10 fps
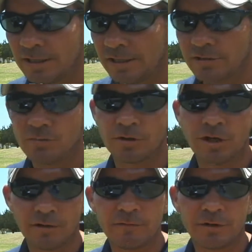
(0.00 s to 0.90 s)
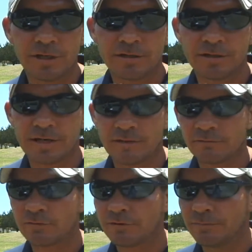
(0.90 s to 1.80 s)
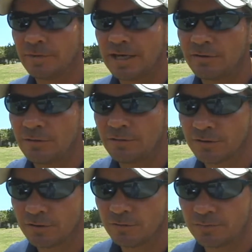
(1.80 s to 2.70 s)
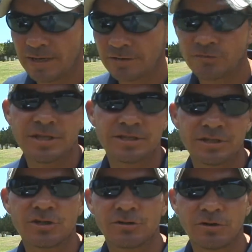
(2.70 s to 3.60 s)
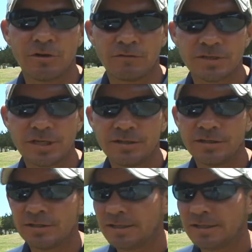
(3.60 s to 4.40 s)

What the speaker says: in its recovery after a bad transition on the overseed.